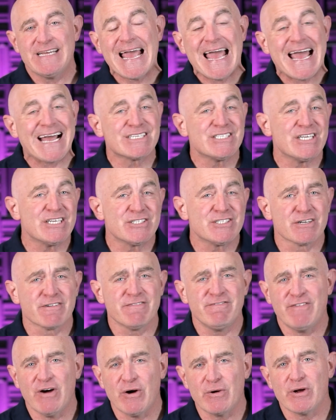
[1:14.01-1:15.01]
access
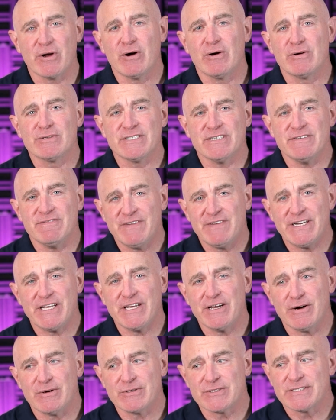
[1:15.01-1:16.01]
your photos and
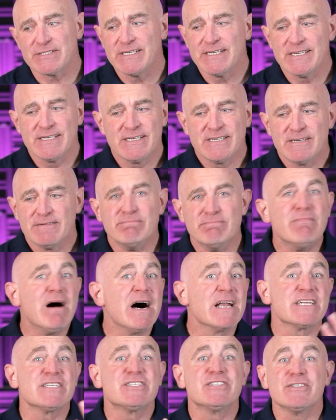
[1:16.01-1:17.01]
videos,
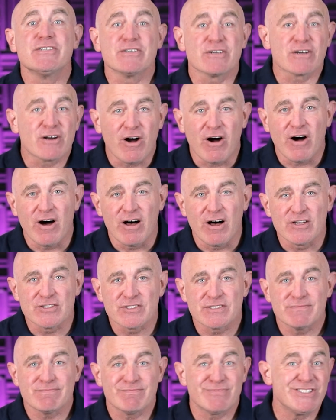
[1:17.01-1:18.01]
monitor your
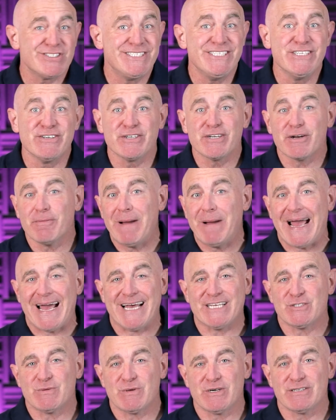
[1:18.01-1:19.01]
calls, steal your
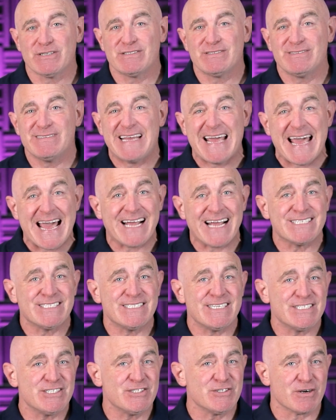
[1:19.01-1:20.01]
passwords,
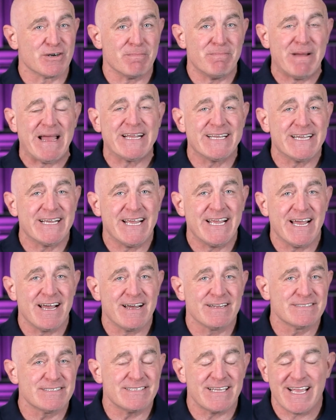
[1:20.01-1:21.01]
access your bank
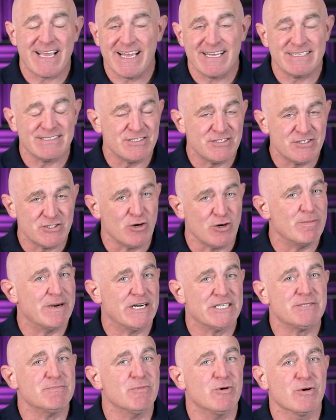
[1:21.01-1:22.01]
accounts, and so
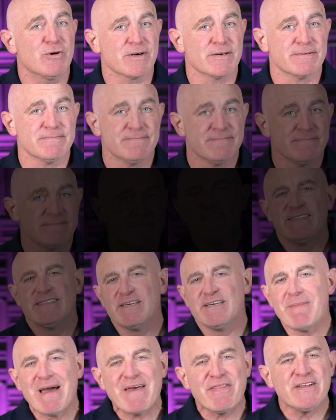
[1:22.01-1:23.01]
much more.
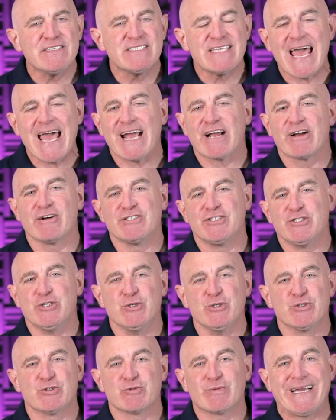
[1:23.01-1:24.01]
The methods hackers
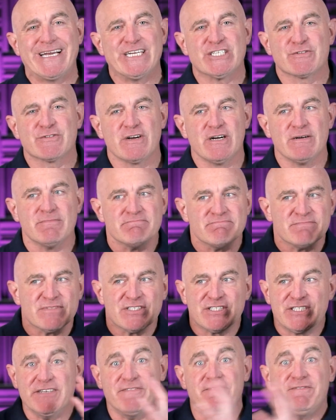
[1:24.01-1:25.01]
use range from
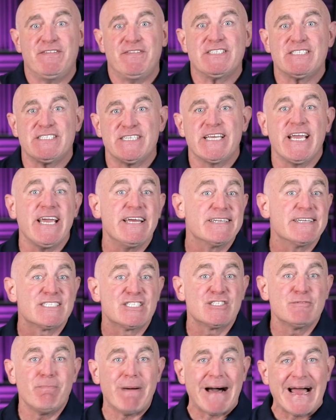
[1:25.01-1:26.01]
sophisticated
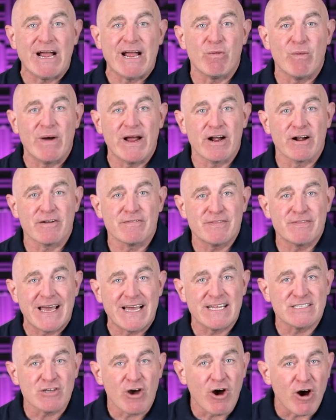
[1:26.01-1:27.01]
spyware
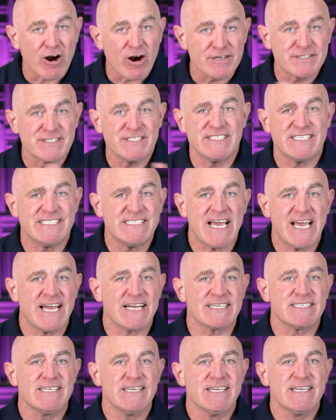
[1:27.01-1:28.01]
that's hard to
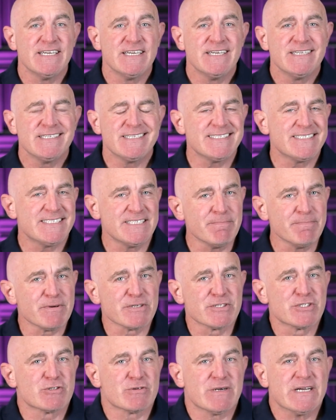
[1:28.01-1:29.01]
detect to
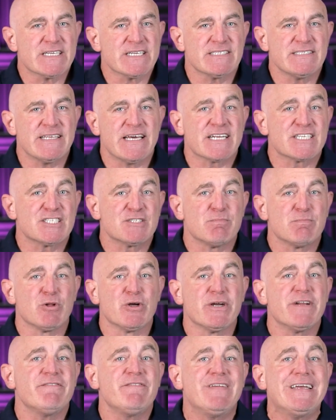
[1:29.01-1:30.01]
simple tricks that
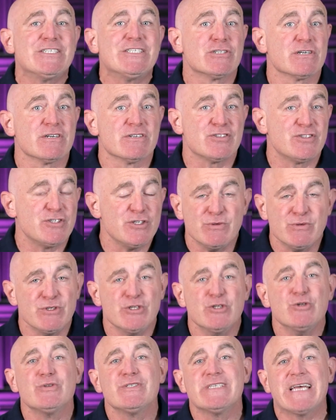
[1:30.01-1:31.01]
exploit features you
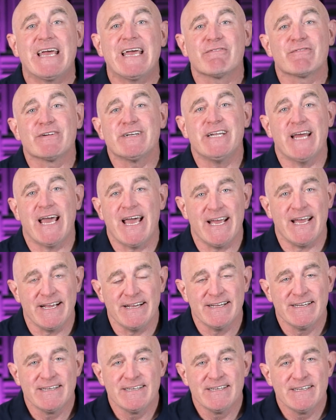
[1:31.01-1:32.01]
use every
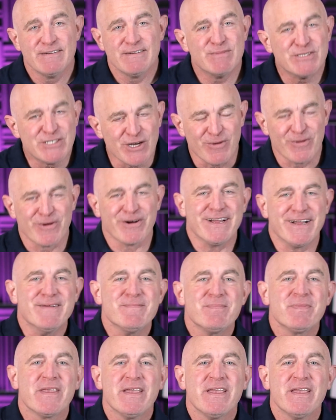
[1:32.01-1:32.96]
day. But don't worry,